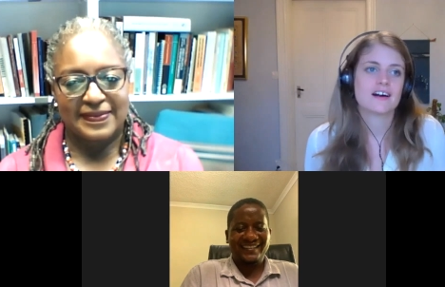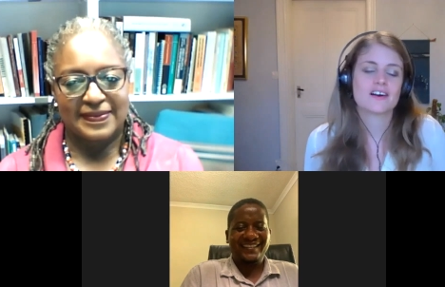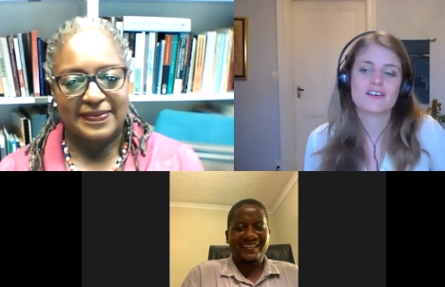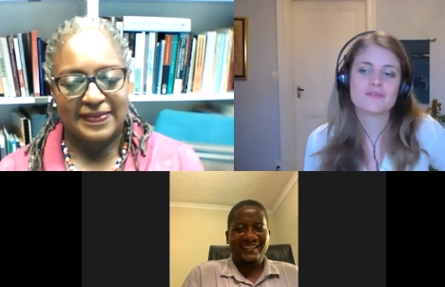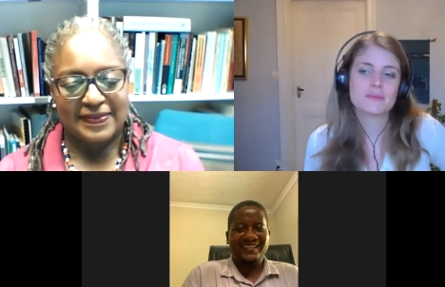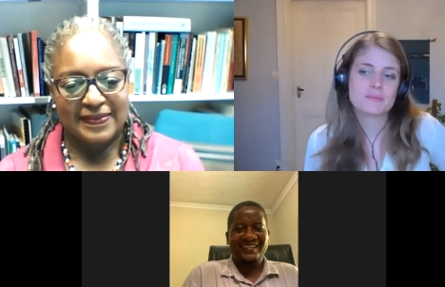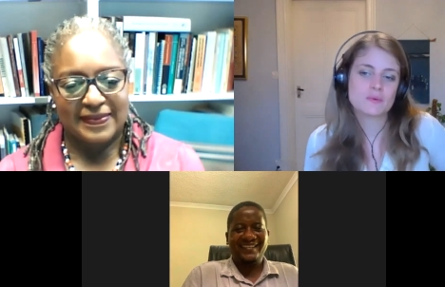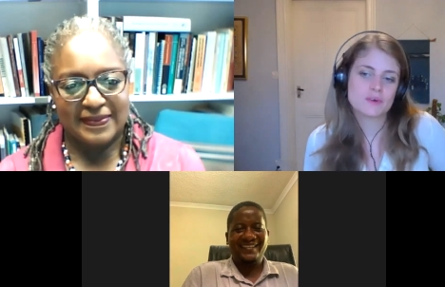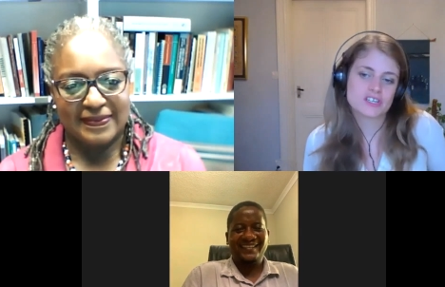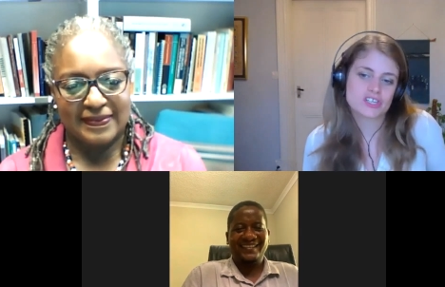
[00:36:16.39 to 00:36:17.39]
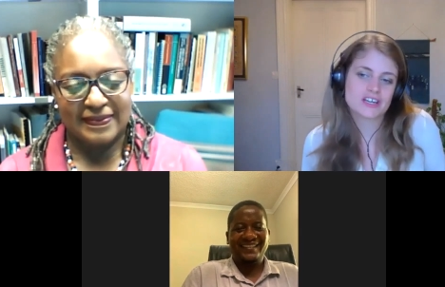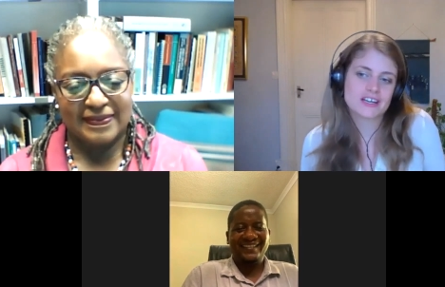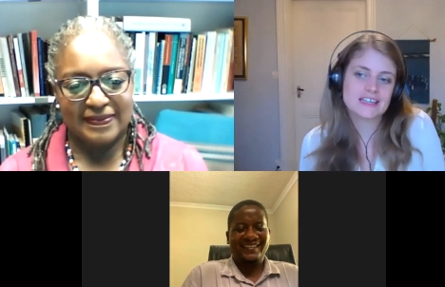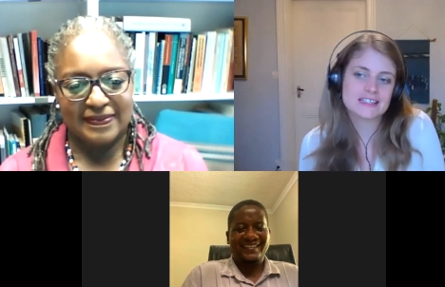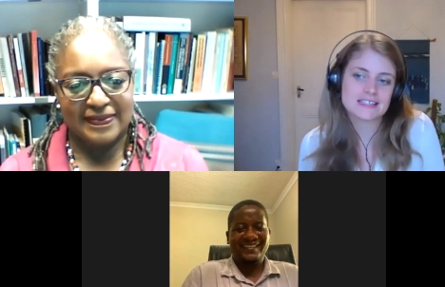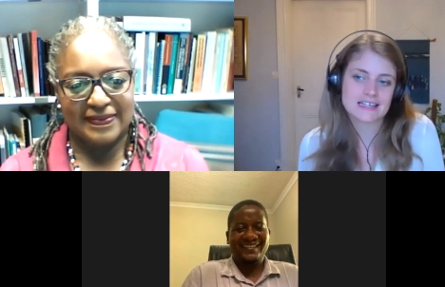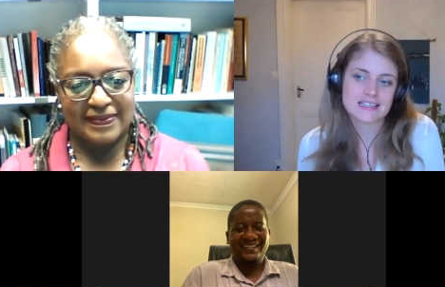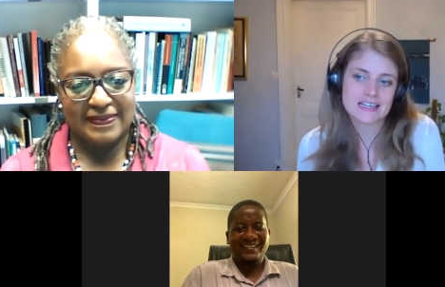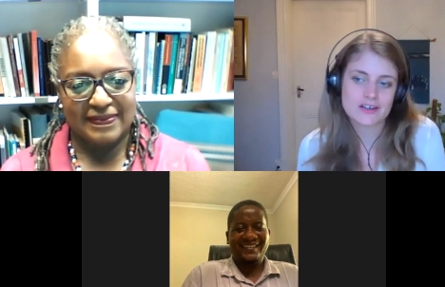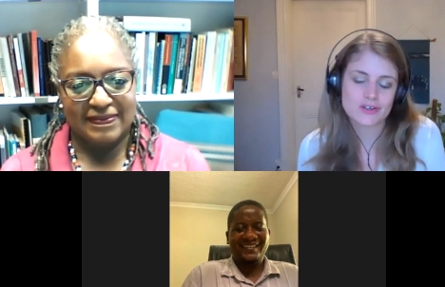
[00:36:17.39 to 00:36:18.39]
Speaker 1: I can't remember which uh,
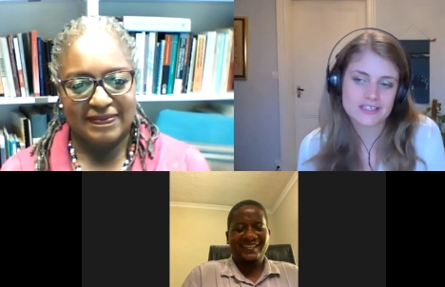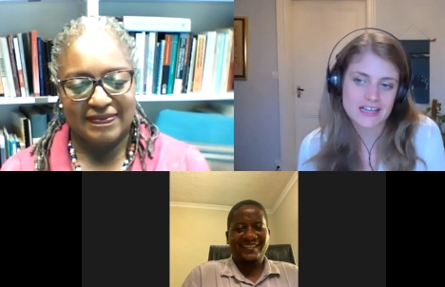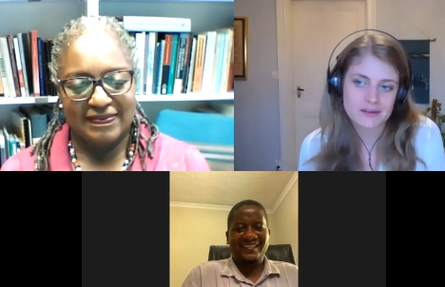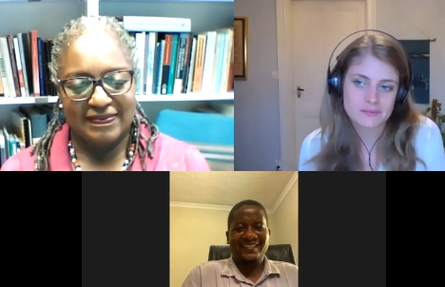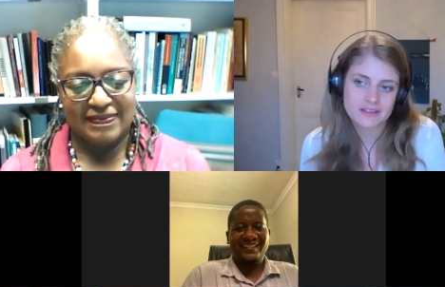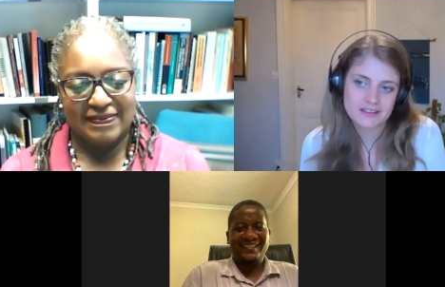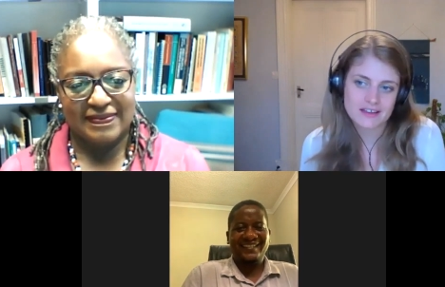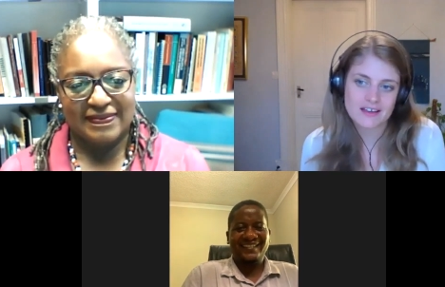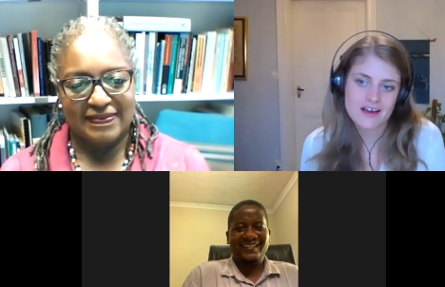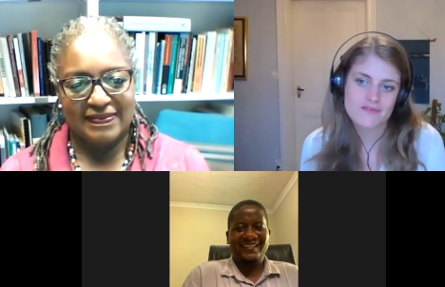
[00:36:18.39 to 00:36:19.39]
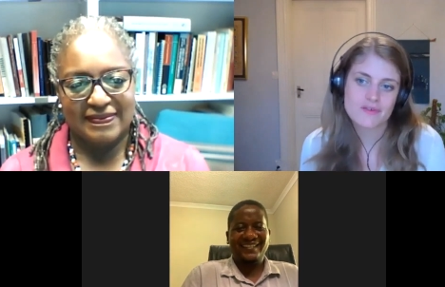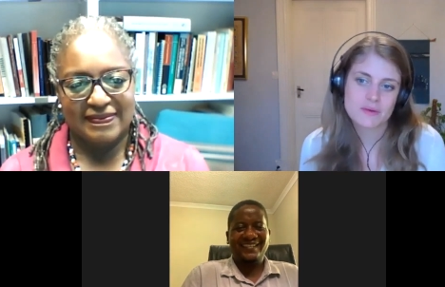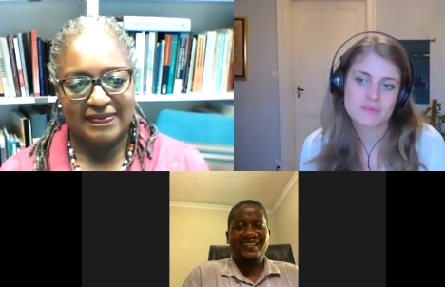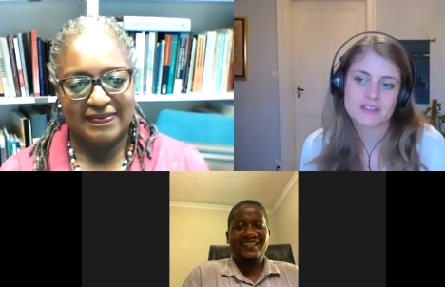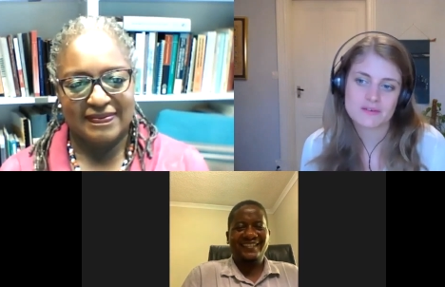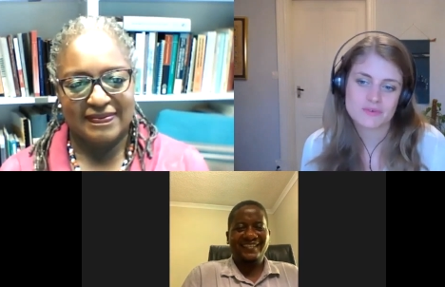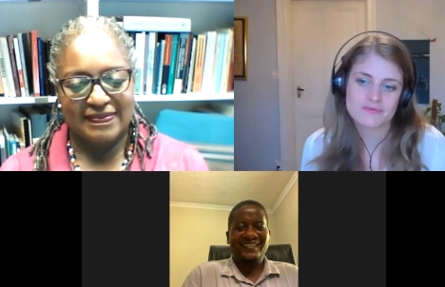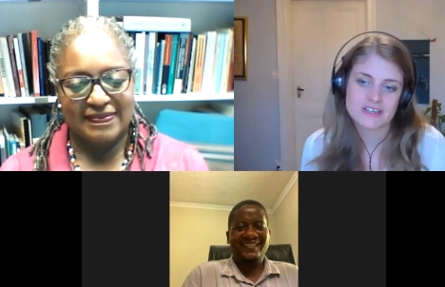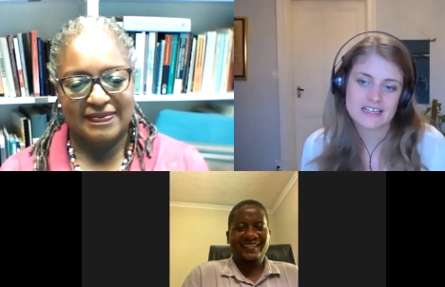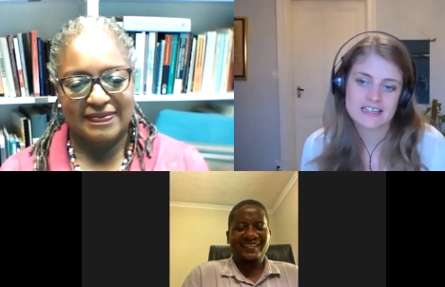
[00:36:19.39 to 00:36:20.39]
insect they contained, but uh, I remember they
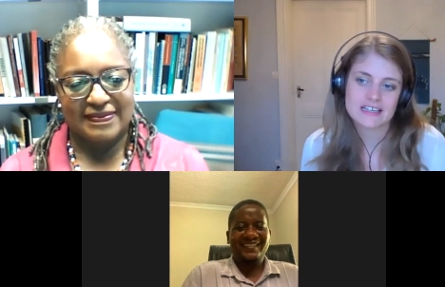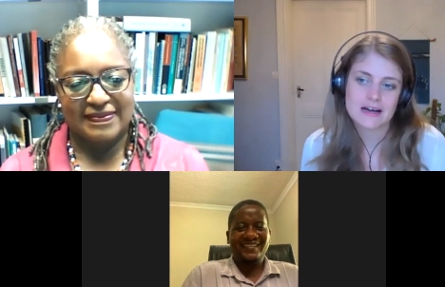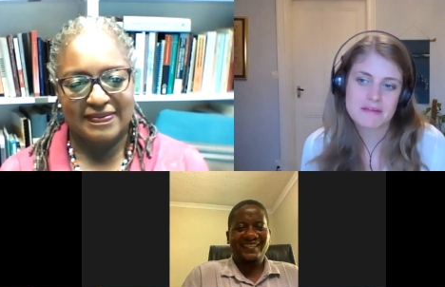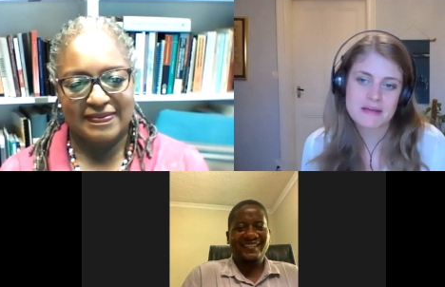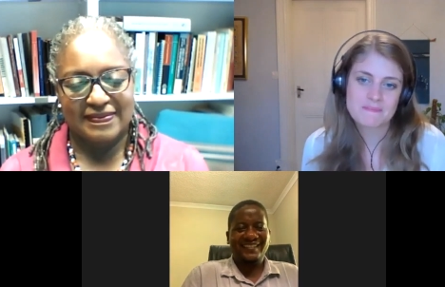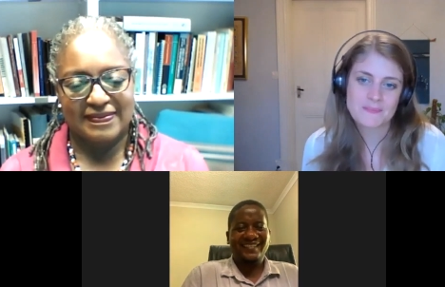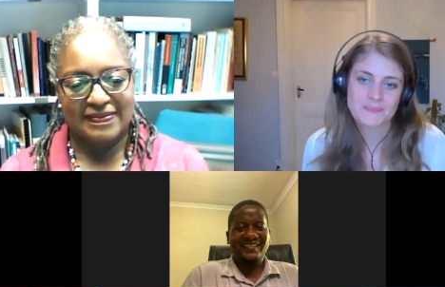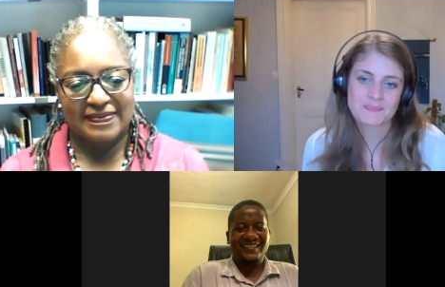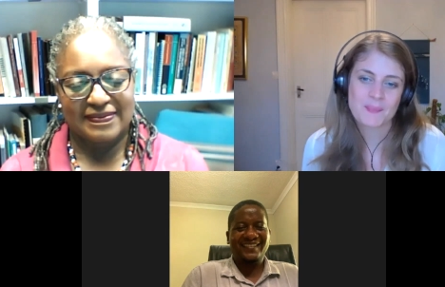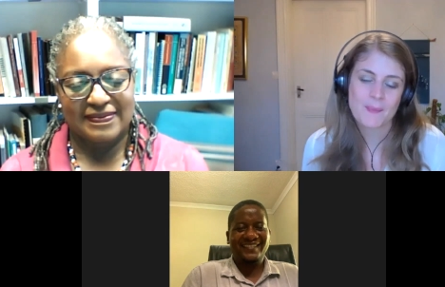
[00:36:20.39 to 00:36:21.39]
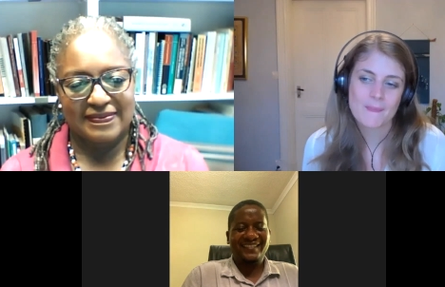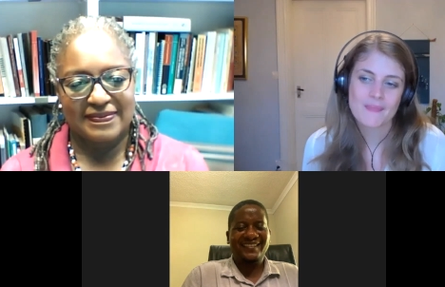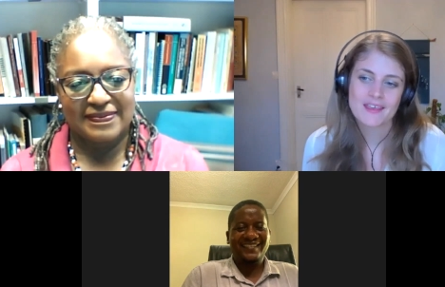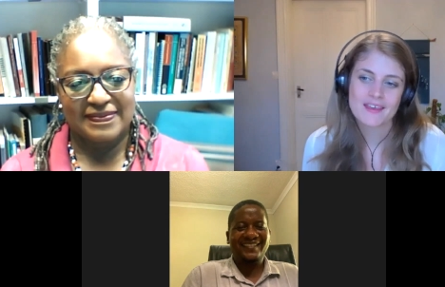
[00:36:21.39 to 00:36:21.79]
were really yummy. Mm.